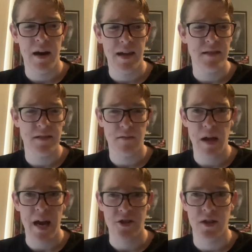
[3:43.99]
He's
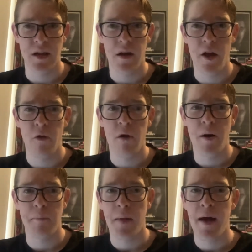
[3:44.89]
actually an
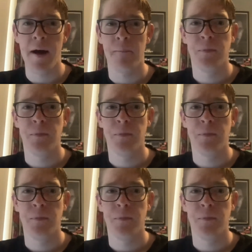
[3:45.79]
alright player.